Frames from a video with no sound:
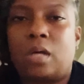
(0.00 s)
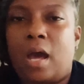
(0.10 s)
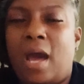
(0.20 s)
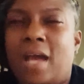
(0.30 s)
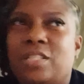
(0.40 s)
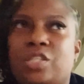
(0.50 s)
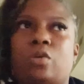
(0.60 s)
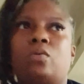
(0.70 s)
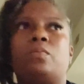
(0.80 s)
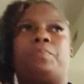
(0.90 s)
I
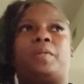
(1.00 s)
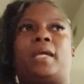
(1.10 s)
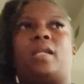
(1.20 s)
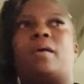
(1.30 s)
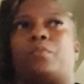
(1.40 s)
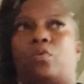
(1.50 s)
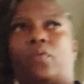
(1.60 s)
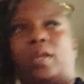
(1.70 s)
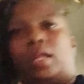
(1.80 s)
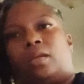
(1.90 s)
don't plan on
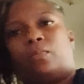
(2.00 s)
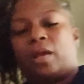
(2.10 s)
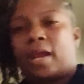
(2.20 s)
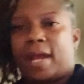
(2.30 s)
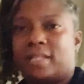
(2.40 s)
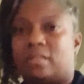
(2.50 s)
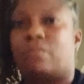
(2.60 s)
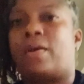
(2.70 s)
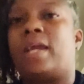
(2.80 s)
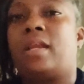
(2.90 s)
moving anywhere as
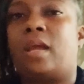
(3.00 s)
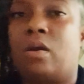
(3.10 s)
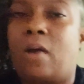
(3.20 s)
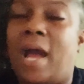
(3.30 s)
of right now.